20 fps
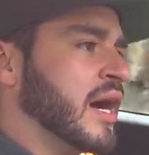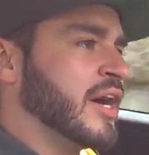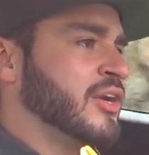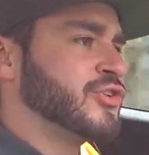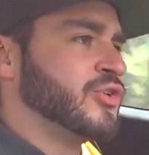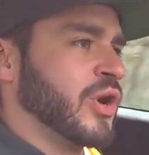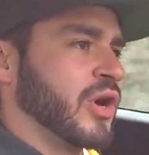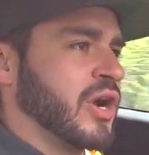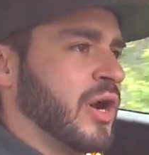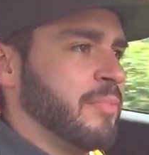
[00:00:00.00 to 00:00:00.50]

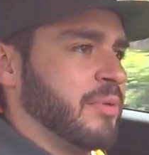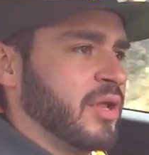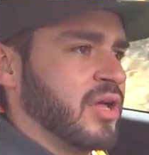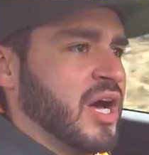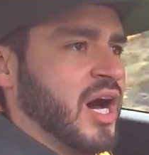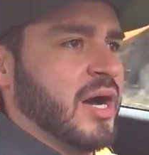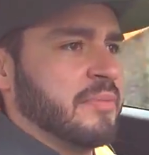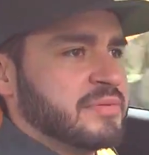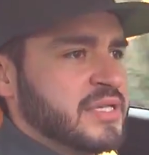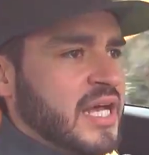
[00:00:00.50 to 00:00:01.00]
So a couple
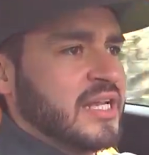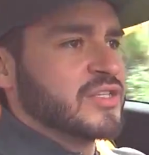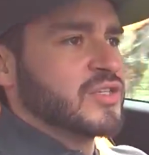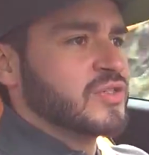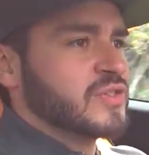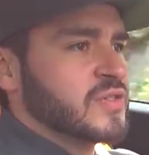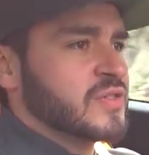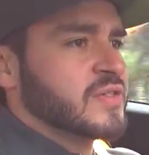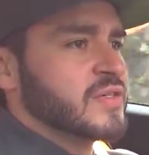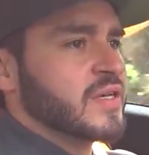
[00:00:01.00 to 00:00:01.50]
cops,
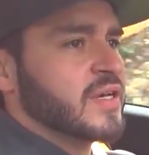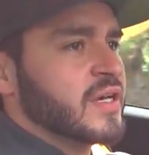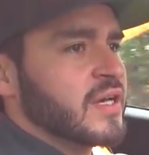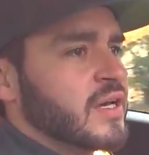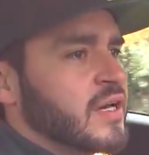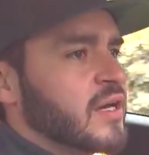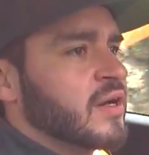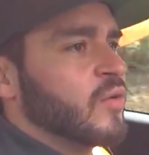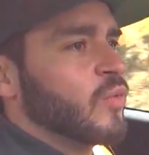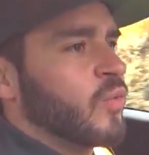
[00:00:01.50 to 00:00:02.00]

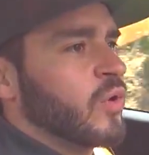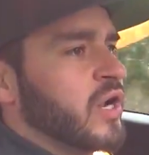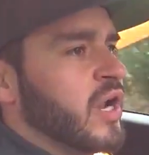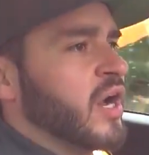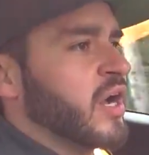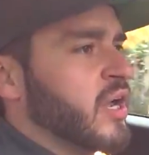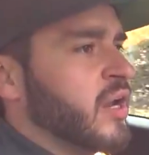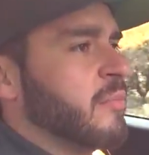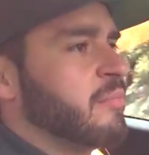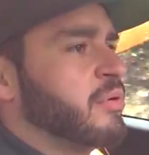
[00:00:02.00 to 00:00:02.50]
we're
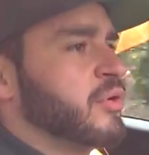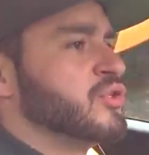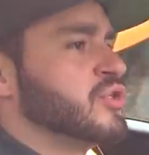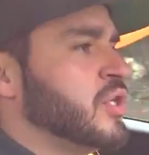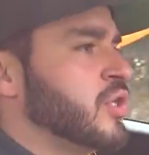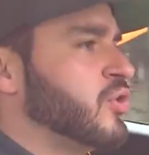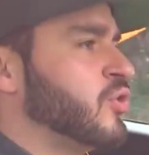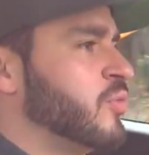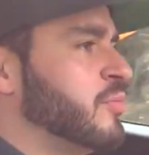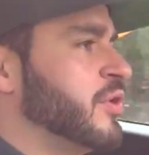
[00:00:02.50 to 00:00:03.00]
not gonna push
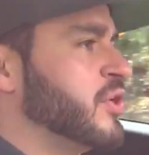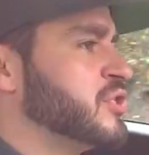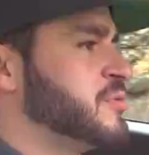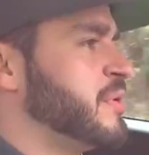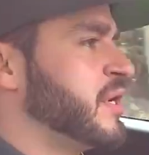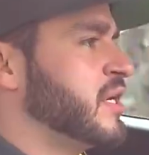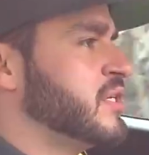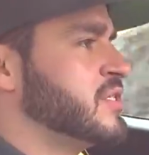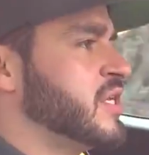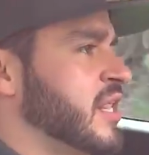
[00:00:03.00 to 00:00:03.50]
it too much
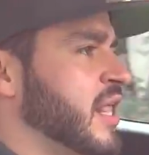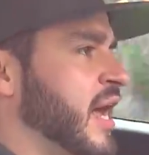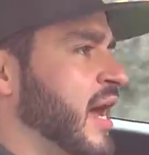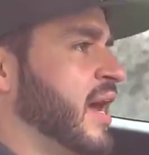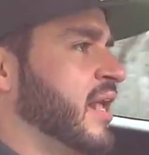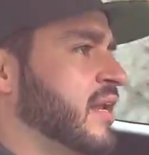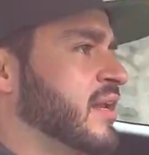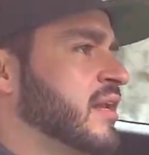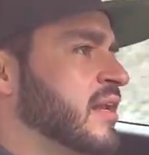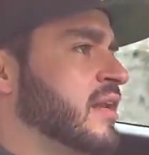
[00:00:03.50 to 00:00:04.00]
because of that.